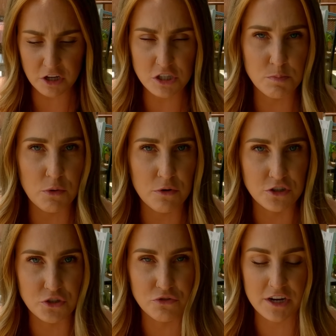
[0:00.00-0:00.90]
like a spoon or
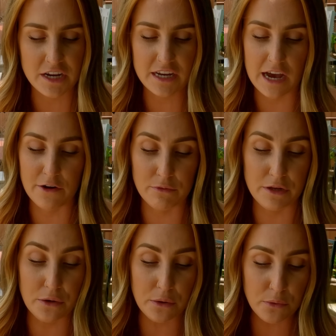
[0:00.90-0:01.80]
do you drink it? I don't
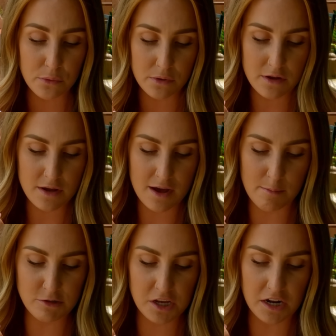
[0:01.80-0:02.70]
really know.
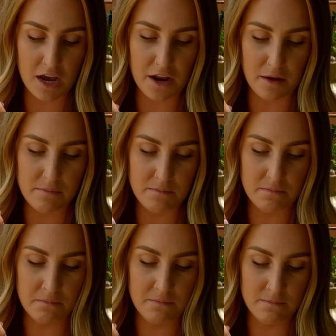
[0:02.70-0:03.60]
I'm just gonna kind
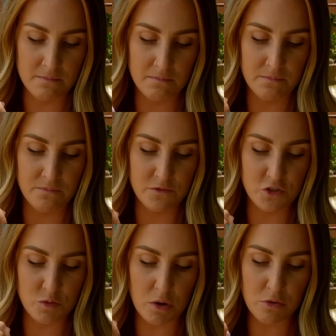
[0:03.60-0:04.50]

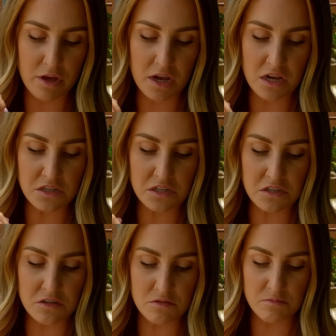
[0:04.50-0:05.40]
of do both, I
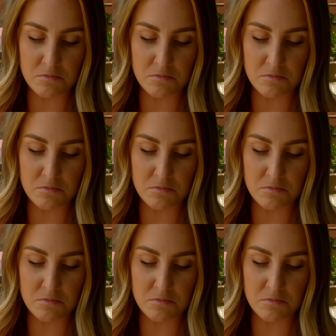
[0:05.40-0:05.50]
guess.